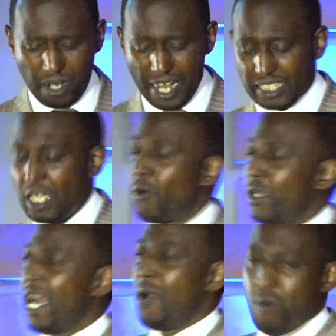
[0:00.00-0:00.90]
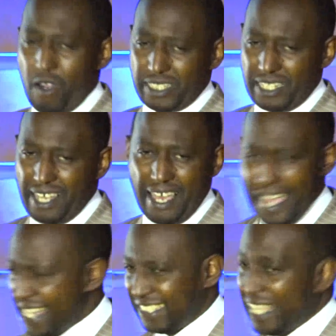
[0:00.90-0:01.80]
grains without washing their
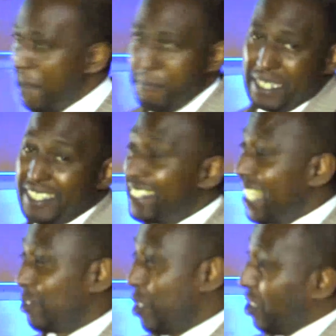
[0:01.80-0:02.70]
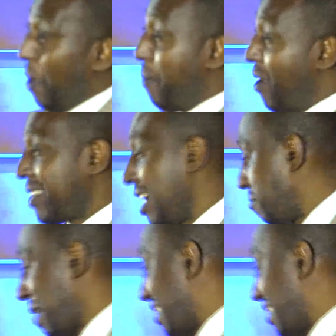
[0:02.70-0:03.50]
hands. But Jesus was not bothered